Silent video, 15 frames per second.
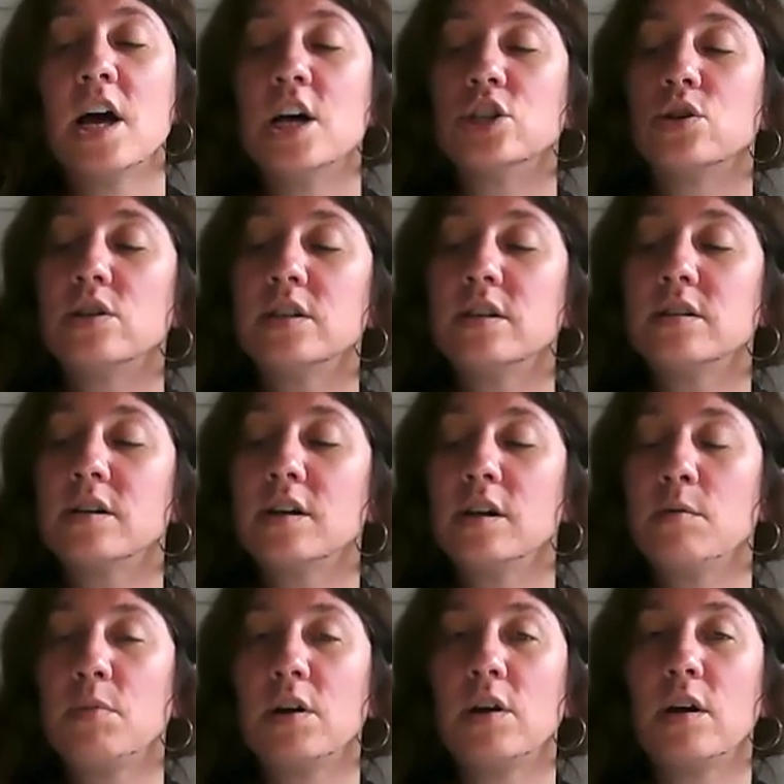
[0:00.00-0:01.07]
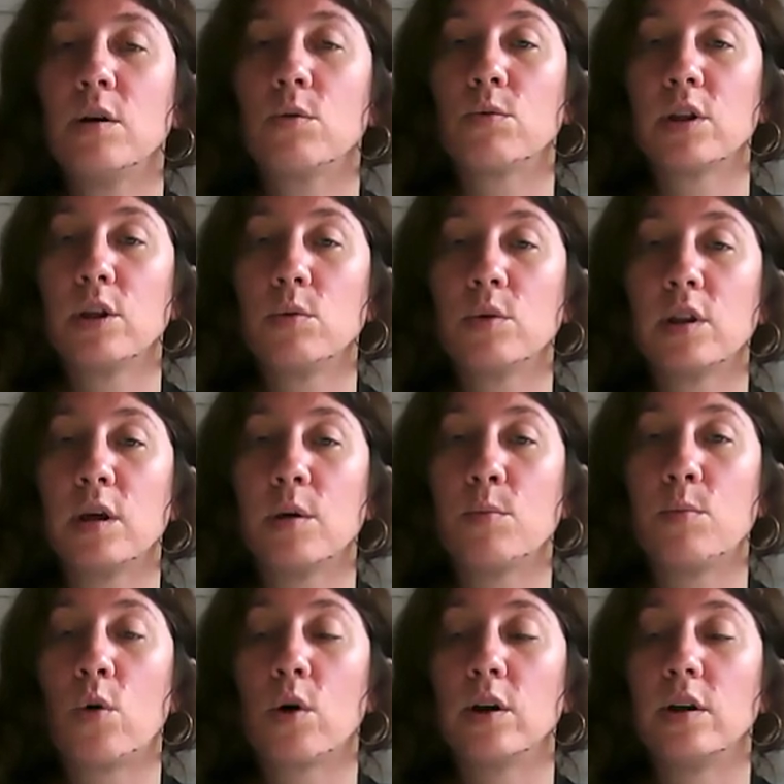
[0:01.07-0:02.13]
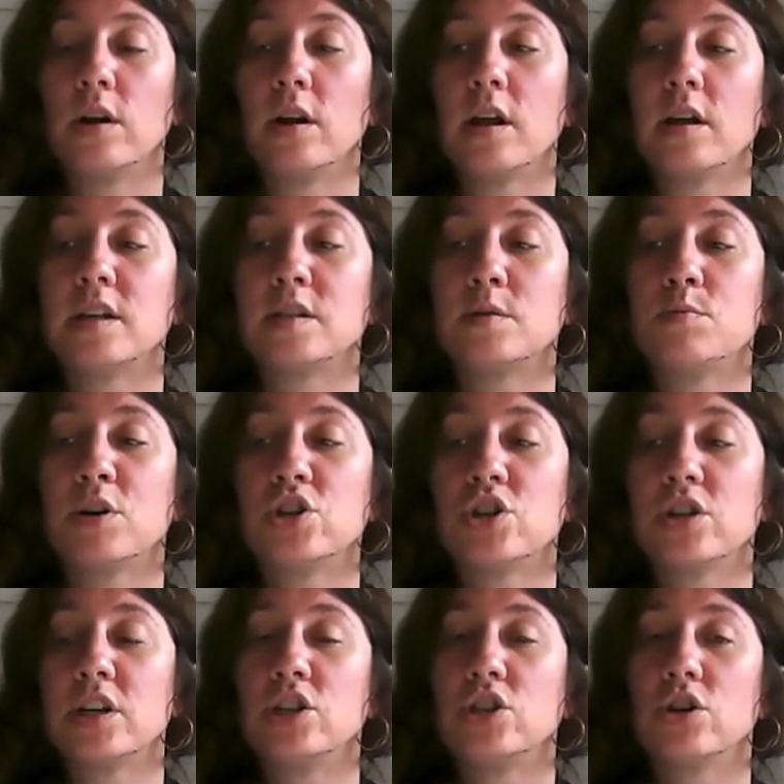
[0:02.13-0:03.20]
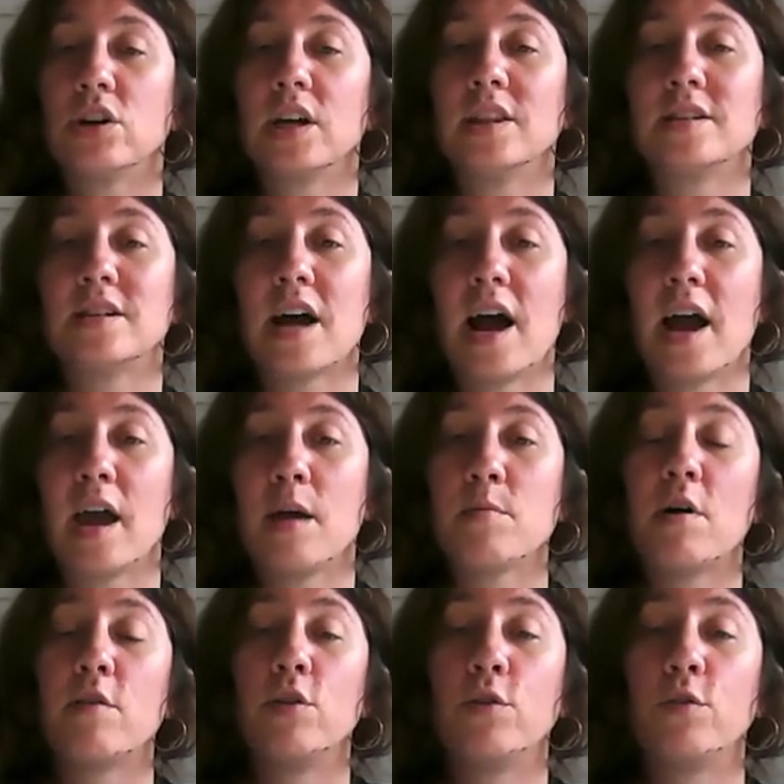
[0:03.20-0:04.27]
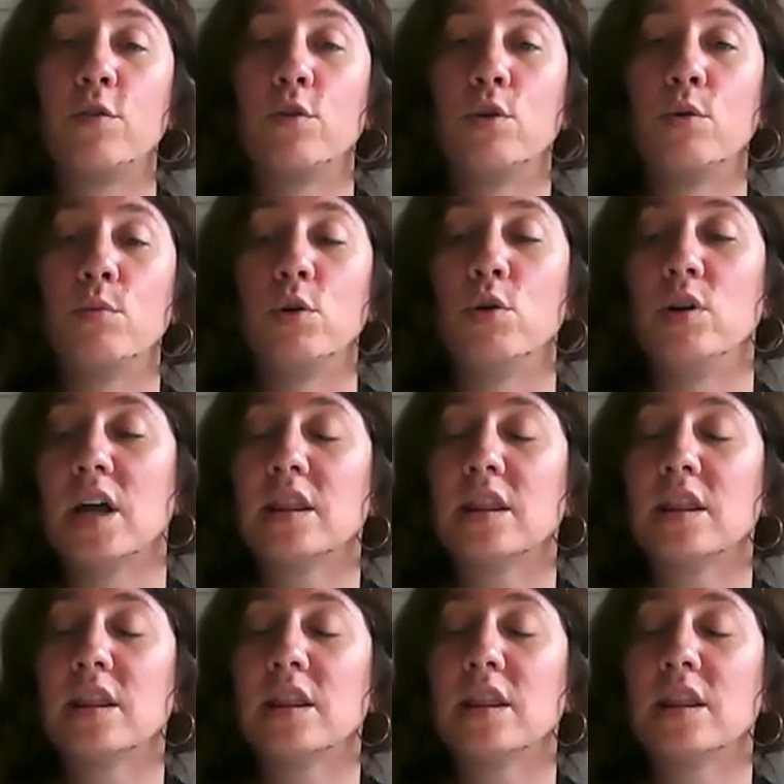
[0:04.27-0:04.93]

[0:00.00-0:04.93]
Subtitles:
So this is going to be really, really important, especially during the time of the full moon.